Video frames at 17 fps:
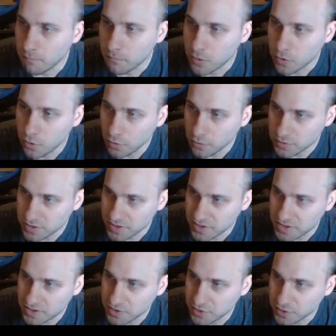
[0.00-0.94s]

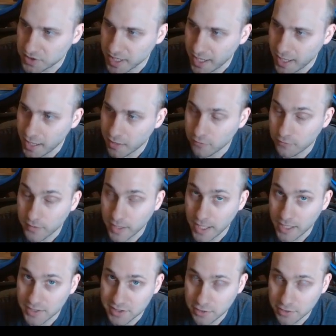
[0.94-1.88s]
Cultists used to have
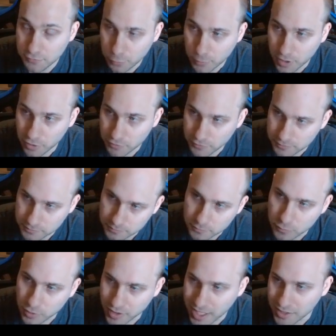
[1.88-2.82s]
AC of 12.
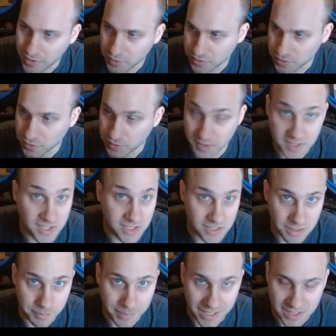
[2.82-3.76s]
Well, not used to. This is
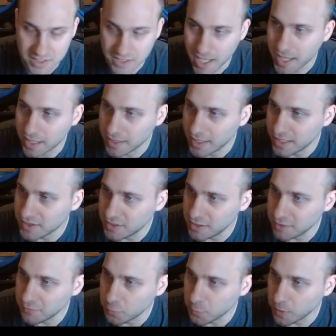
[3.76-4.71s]
the base stat. AC
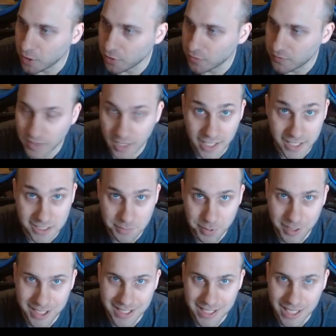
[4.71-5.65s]
of 12,
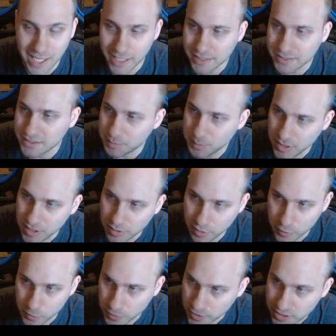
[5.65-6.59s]
HP 9, Speed
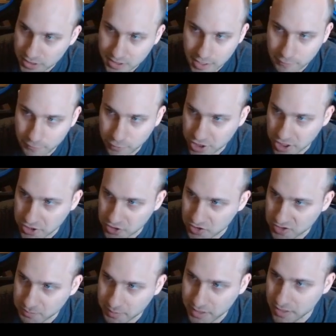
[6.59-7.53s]
30, never
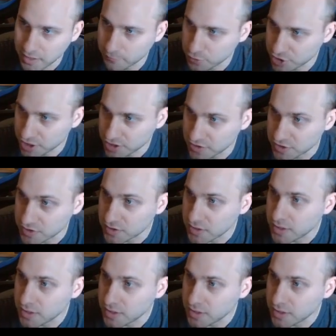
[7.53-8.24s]
changes. Speed never changes.